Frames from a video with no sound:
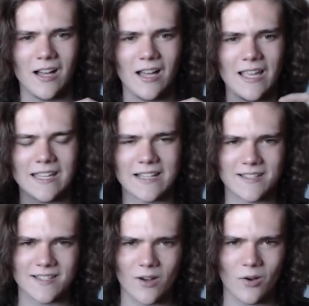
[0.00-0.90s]
it
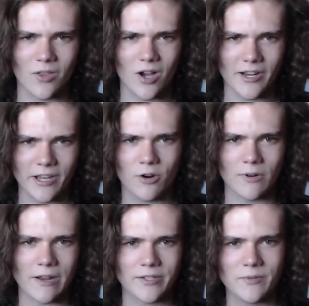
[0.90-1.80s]
gets all the audio
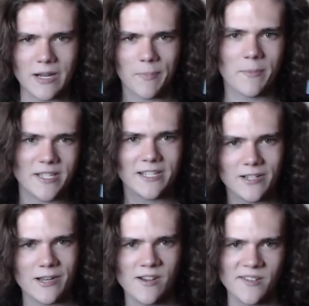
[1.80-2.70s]
around you and it pumps it into
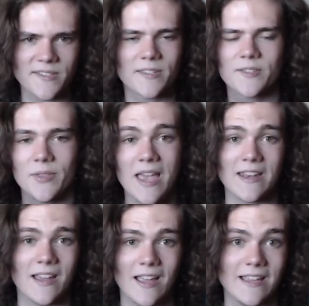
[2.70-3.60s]
your ears. So
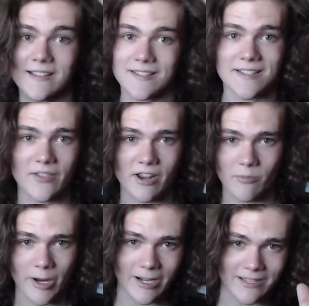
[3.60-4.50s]
then it doesn't sound like you're
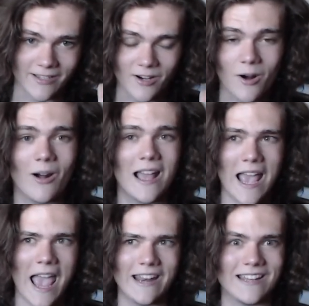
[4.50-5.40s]
wearing anything at all.
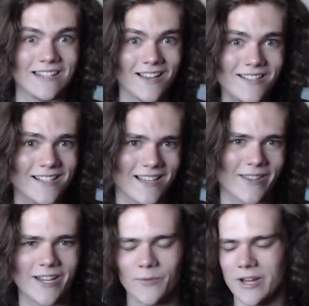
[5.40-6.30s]
And it doesn't sound
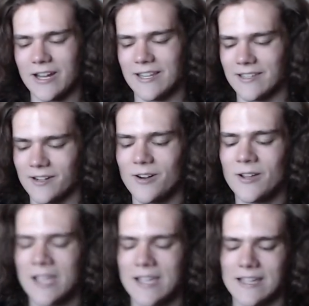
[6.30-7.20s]
like you're wearing anything at
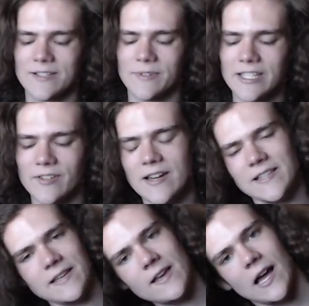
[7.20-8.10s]
all. It's really
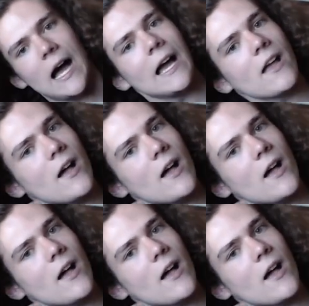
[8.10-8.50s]
crazy. I